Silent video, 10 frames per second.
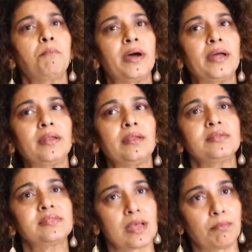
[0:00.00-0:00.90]
But
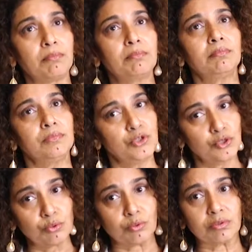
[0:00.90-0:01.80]
some
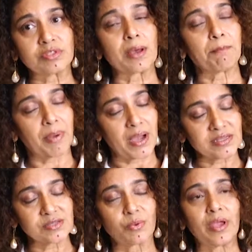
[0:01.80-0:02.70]
do, some
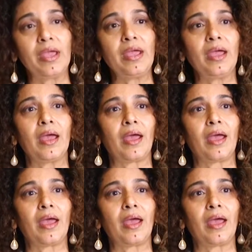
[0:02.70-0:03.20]
pass away,